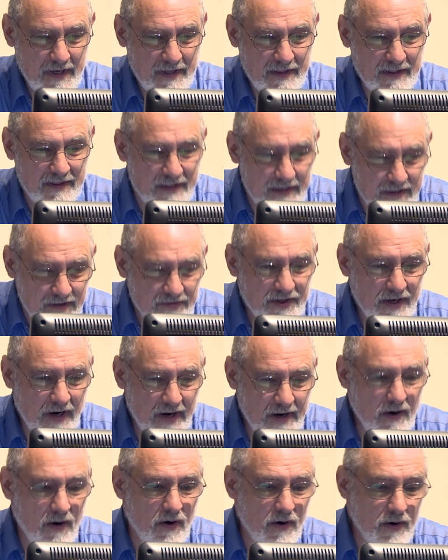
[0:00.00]
This,
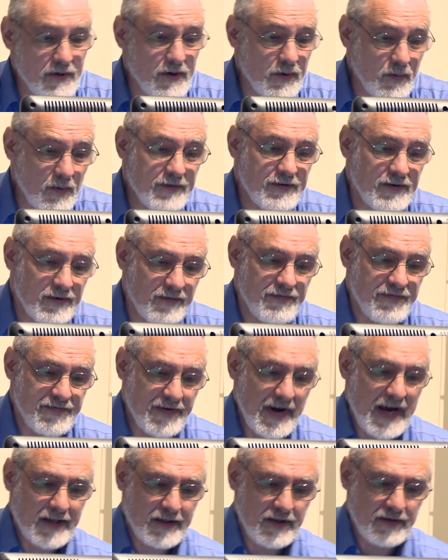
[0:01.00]
I argue, is in
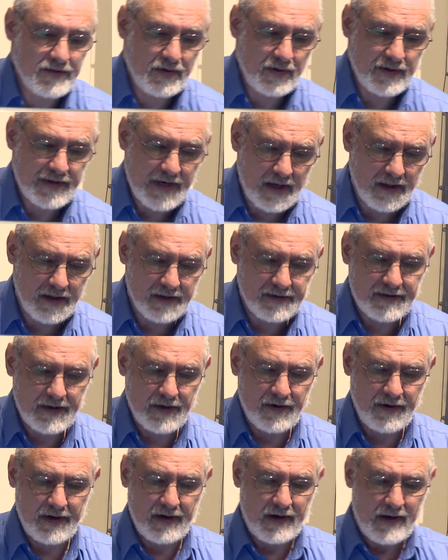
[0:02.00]
fact the
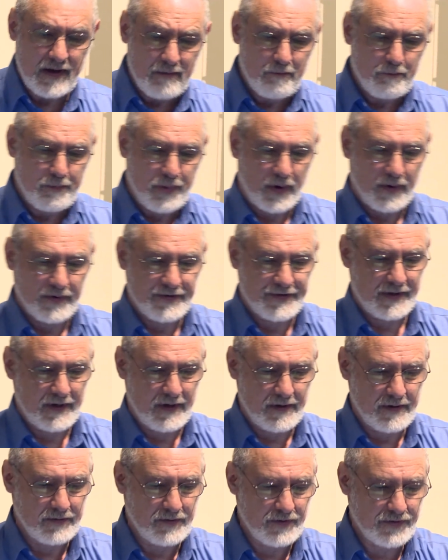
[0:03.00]
totalitarian impulse
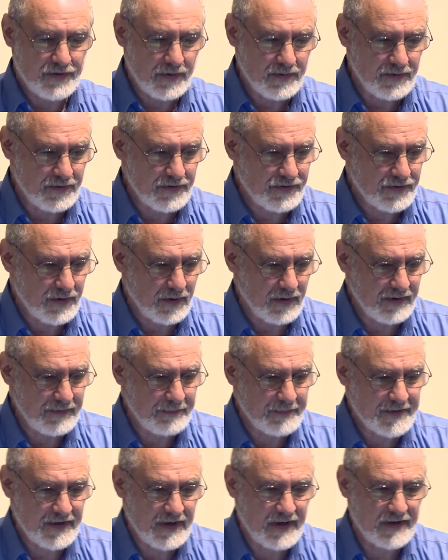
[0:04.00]
that under certain
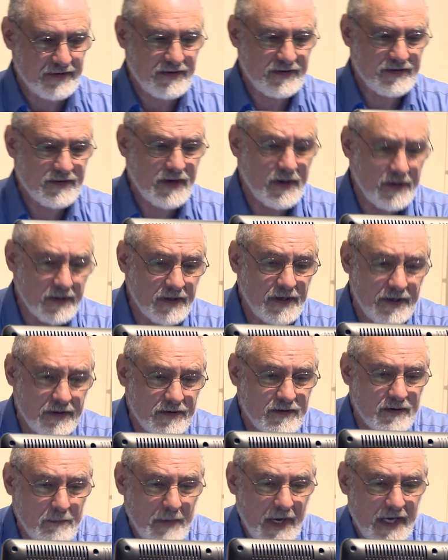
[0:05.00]
circumstances can
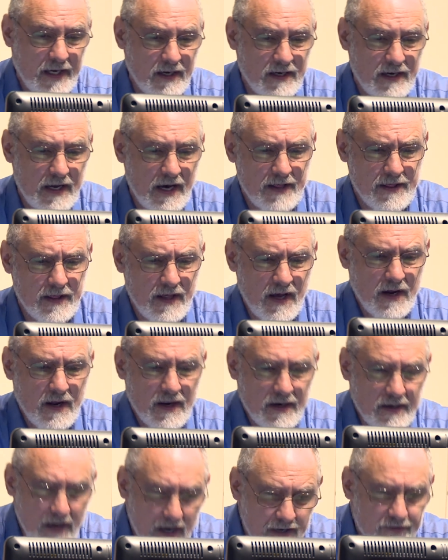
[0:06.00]
lead to megadeath,
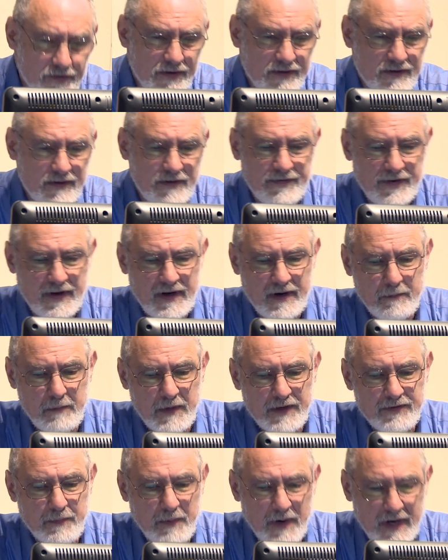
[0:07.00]
not just of
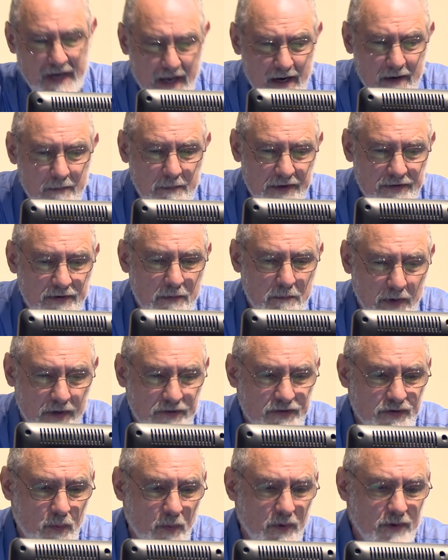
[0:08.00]
enemies, but enemies
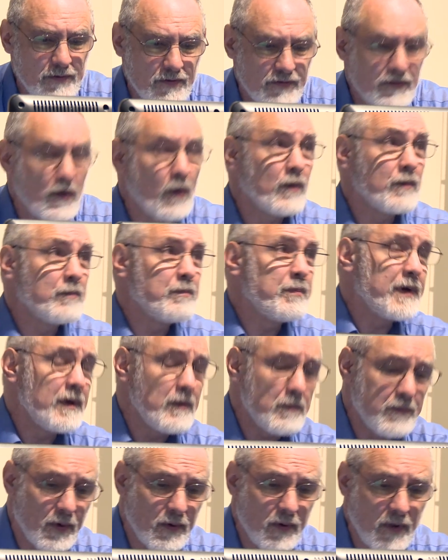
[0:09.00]
amongst one's own
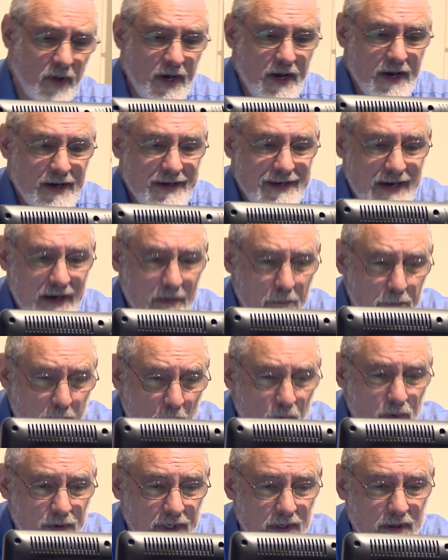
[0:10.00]
people.
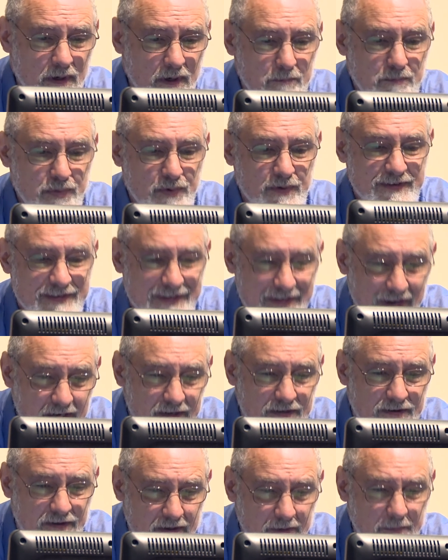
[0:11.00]
Cambodia,
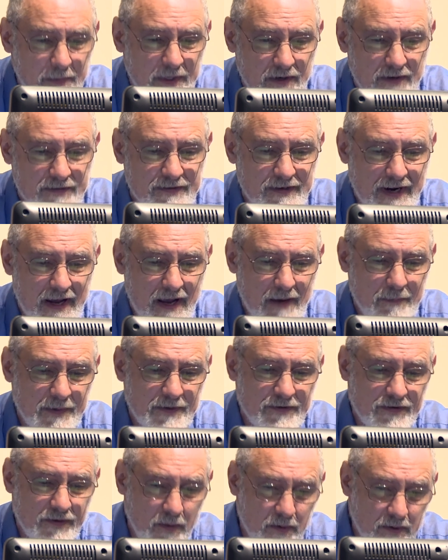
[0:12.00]
precisely because it
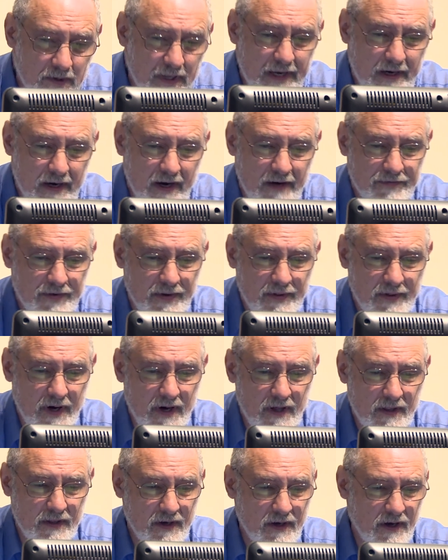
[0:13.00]
happened so late after the
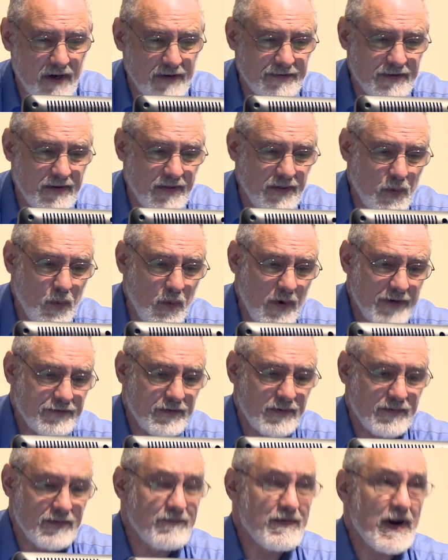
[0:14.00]
Holocaust and the
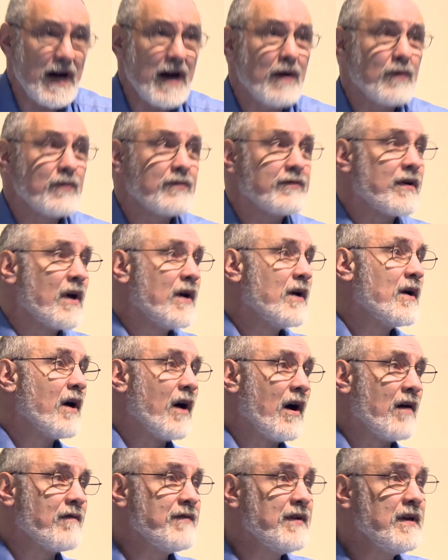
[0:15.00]
Western vows
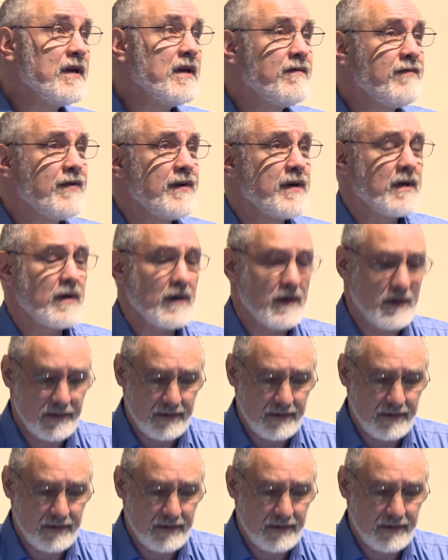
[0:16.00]
of ni vida,